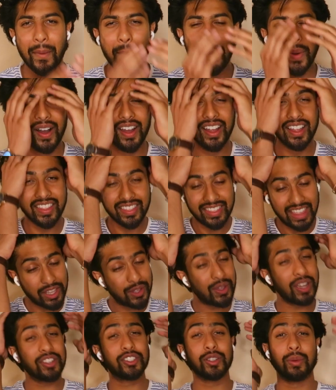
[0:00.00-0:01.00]
But
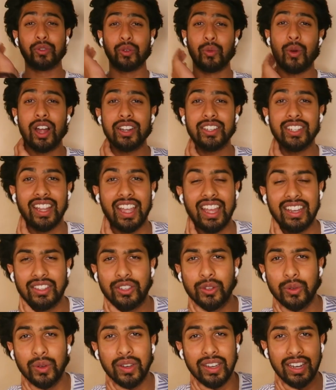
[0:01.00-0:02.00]
thank you guys so much for watching,
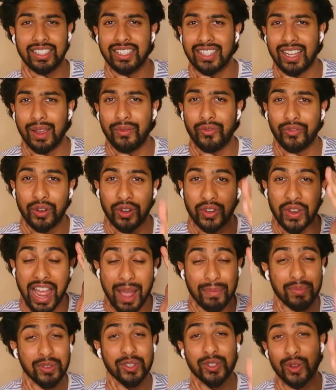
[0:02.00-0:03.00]
and tune in next time for
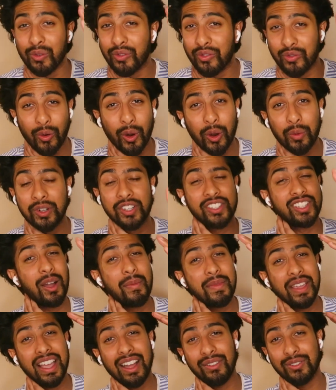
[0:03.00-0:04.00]
episode 4, which is
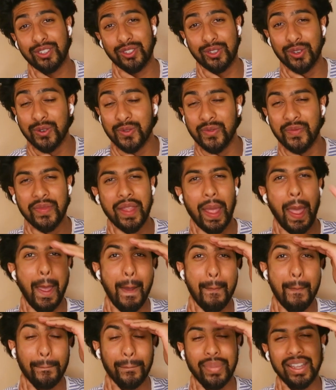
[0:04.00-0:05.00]
coming out soon.
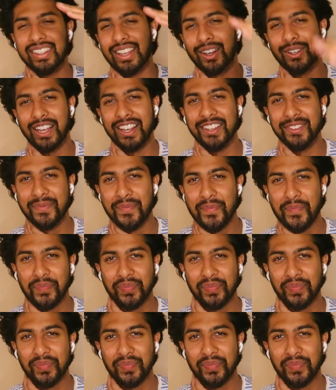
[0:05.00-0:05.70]
Peace out, guys.